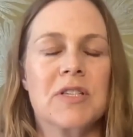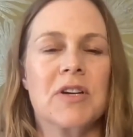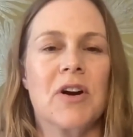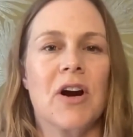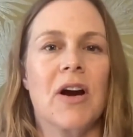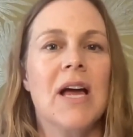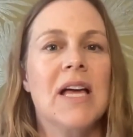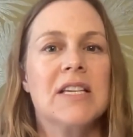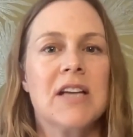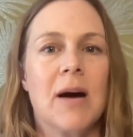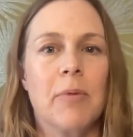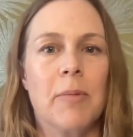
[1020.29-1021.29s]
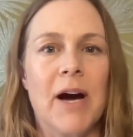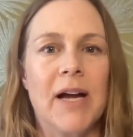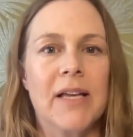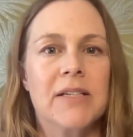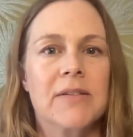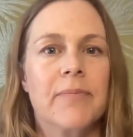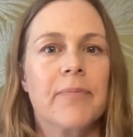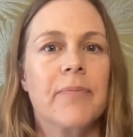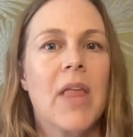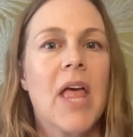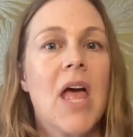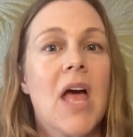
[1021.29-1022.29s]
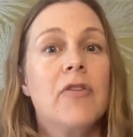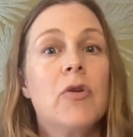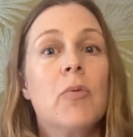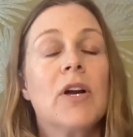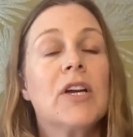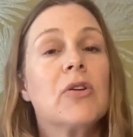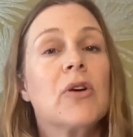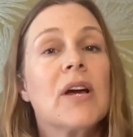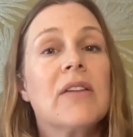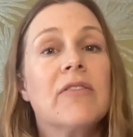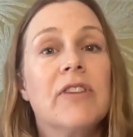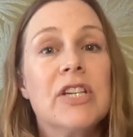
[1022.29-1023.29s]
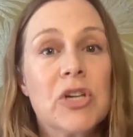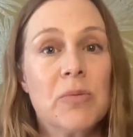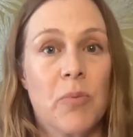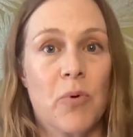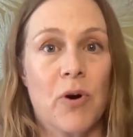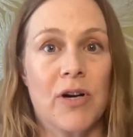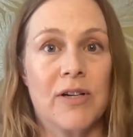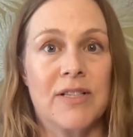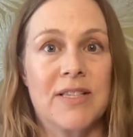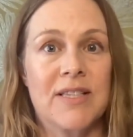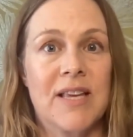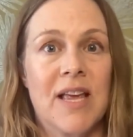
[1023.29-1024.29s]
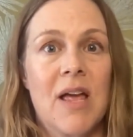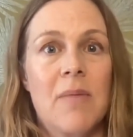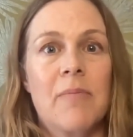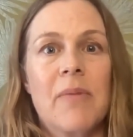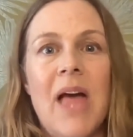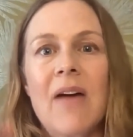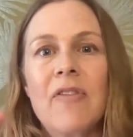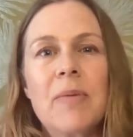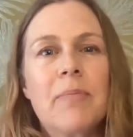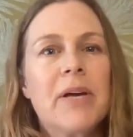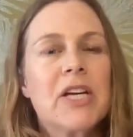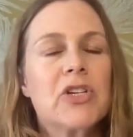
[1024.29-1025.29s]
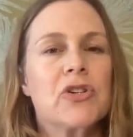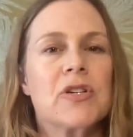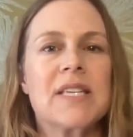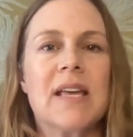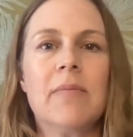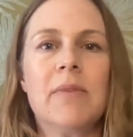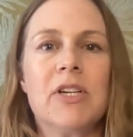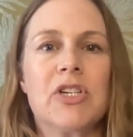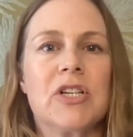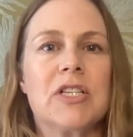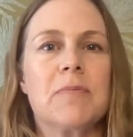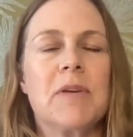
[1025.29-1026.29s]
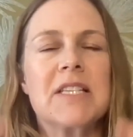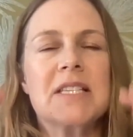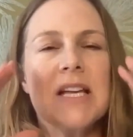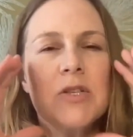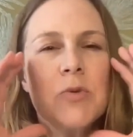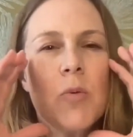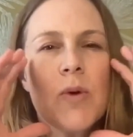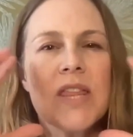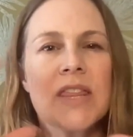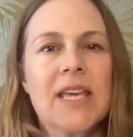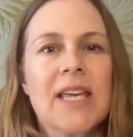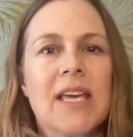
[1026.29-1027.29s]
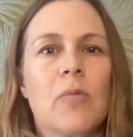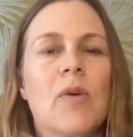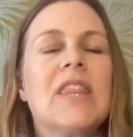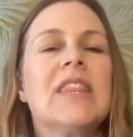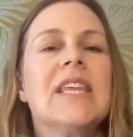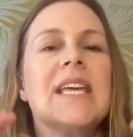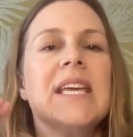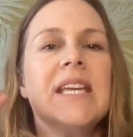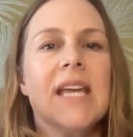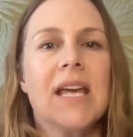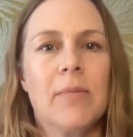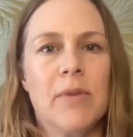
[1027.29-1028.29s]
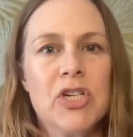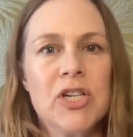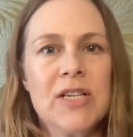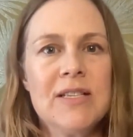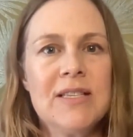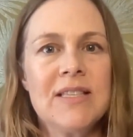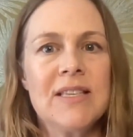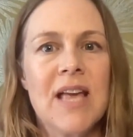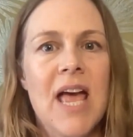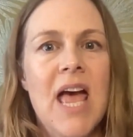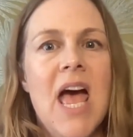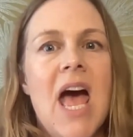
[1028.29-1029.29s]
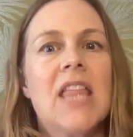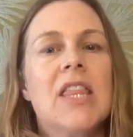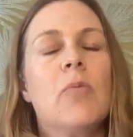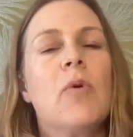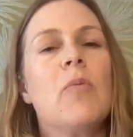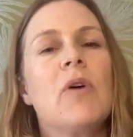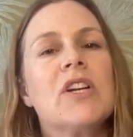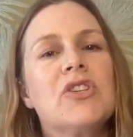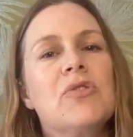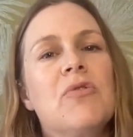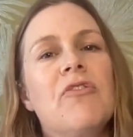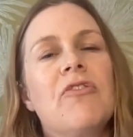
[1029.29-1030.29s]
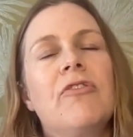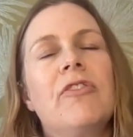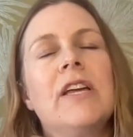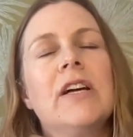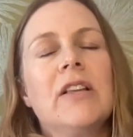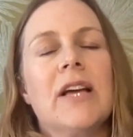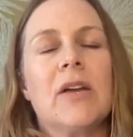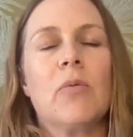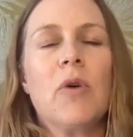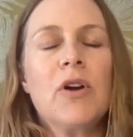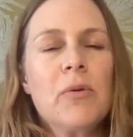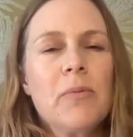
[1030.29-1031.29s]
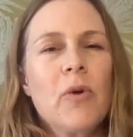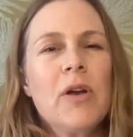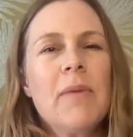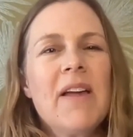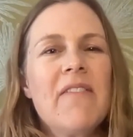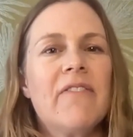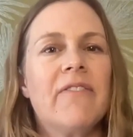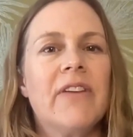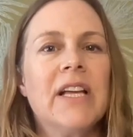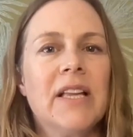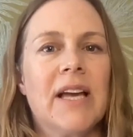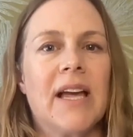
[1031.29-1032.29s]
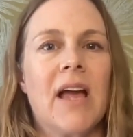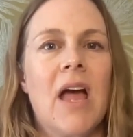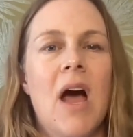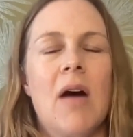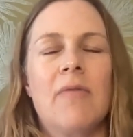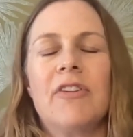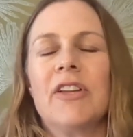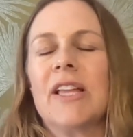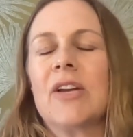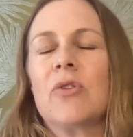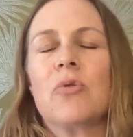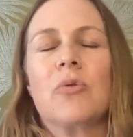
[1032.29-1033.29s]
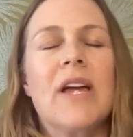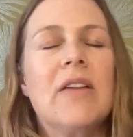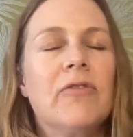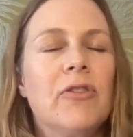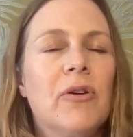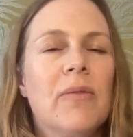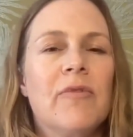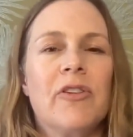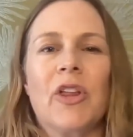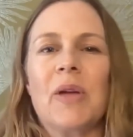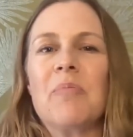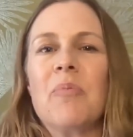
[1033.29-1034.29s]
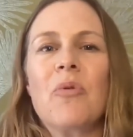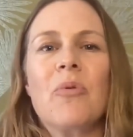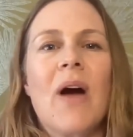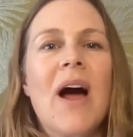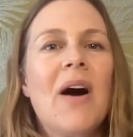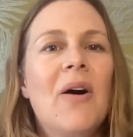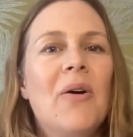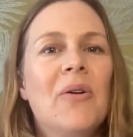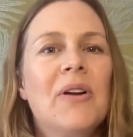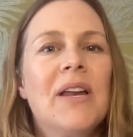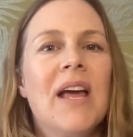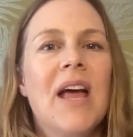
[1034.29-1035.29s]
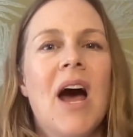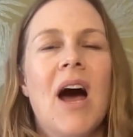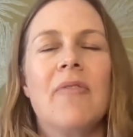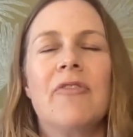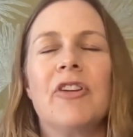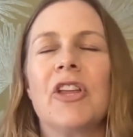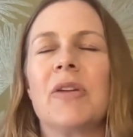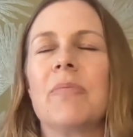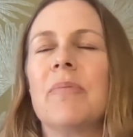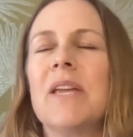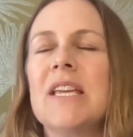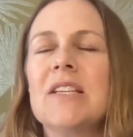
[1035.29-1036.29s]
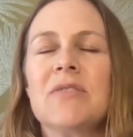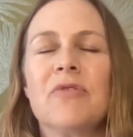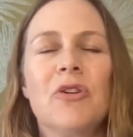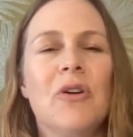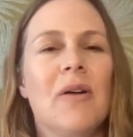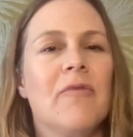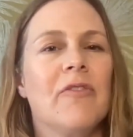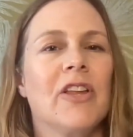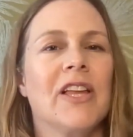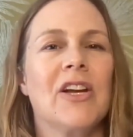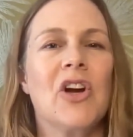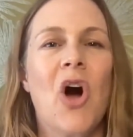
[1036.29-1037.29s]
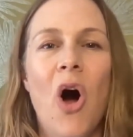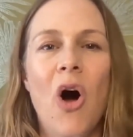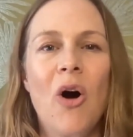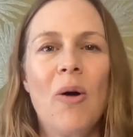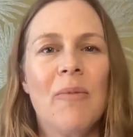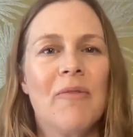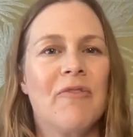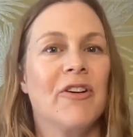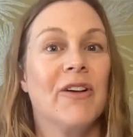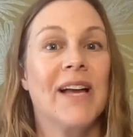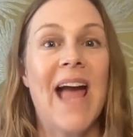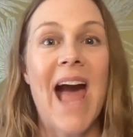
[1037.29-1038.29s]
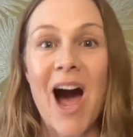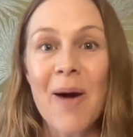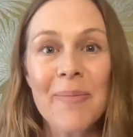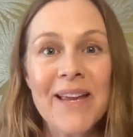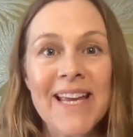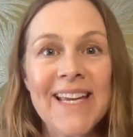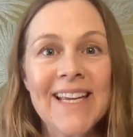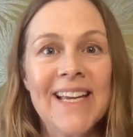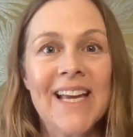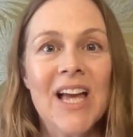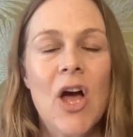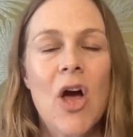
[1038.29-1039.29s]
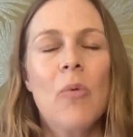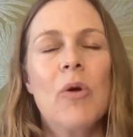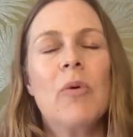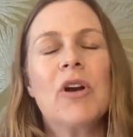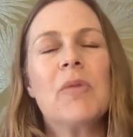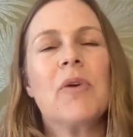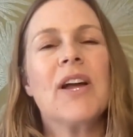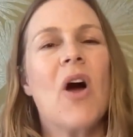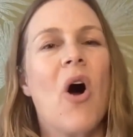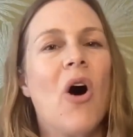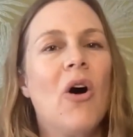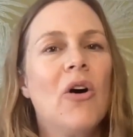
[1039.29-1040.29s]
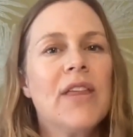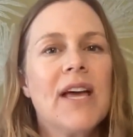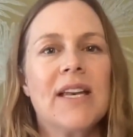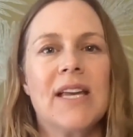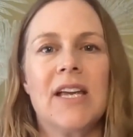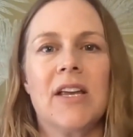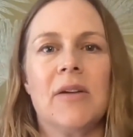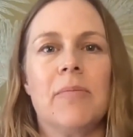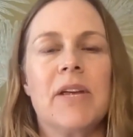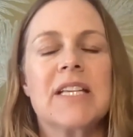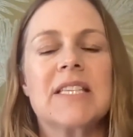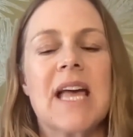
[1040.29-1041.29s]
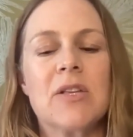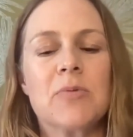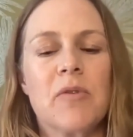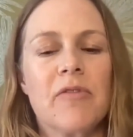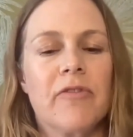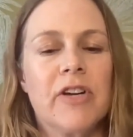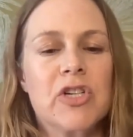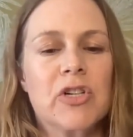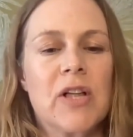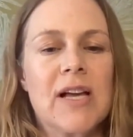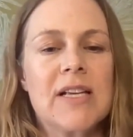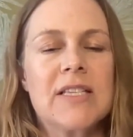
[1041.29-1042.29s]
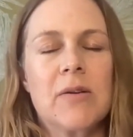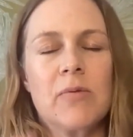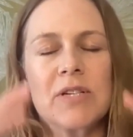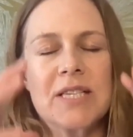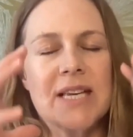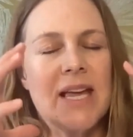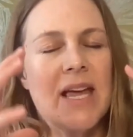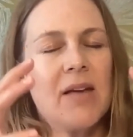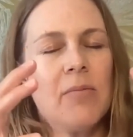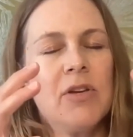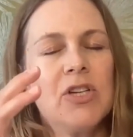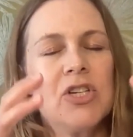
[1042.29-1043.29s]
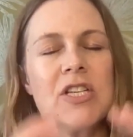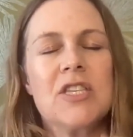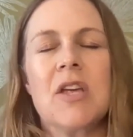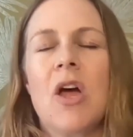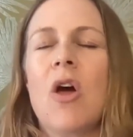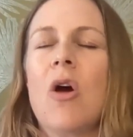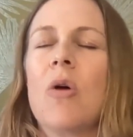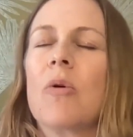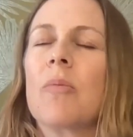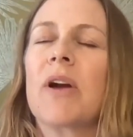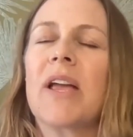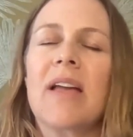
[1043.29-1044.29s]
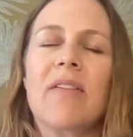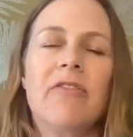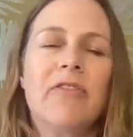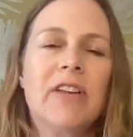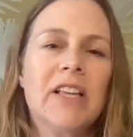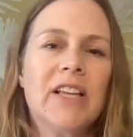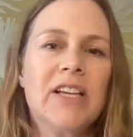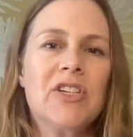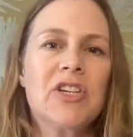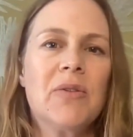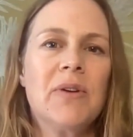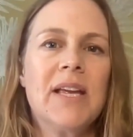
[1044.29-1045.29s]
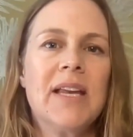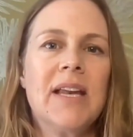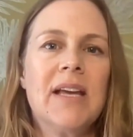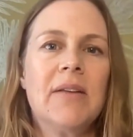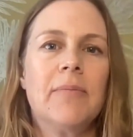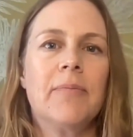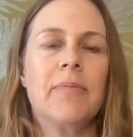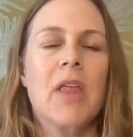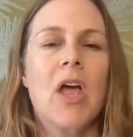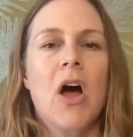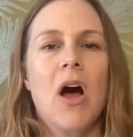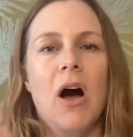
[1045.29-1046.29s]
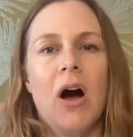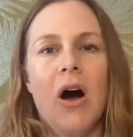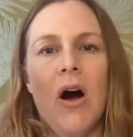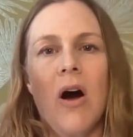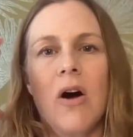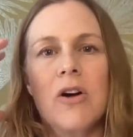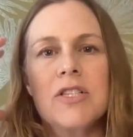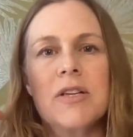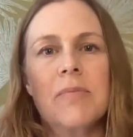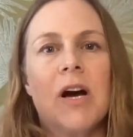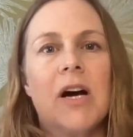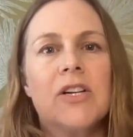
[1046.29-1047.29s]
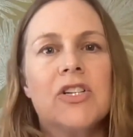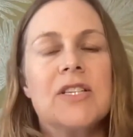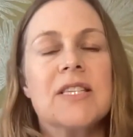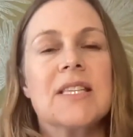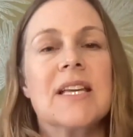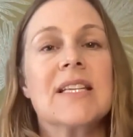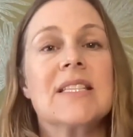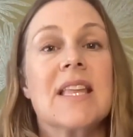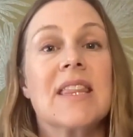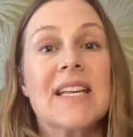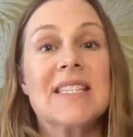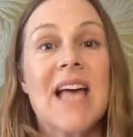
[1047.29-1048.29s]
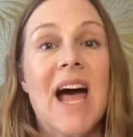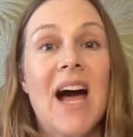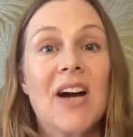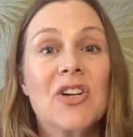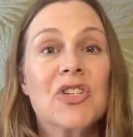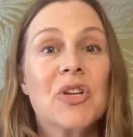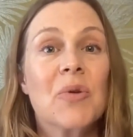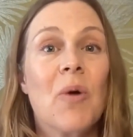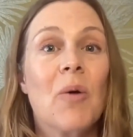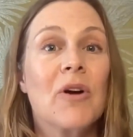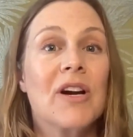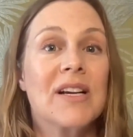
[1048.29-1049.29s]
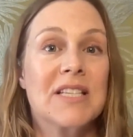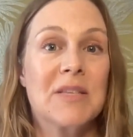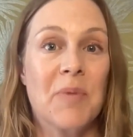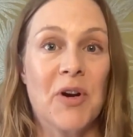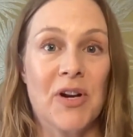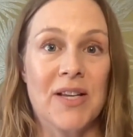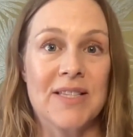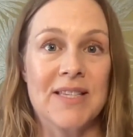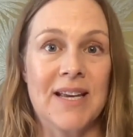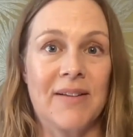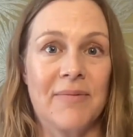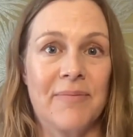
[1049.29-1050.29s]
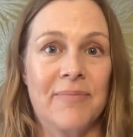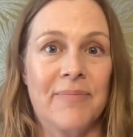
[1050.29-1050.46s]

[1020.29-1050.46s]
Star top of mind. If you want to create vision boards, having pictures, images, because that's what we think in. We think in images, and then we want to feel it. What am I feeling? I'm feeling grateful. I'm feeling proud. I'm feeling peaceful. I'm feeling calm. I'm feeling happy. We want to bring all that in because as we're visualizing, we're seeing images, we're bringing feeling tone in it. Our subconscious thinks that that's actually what we're experiencing.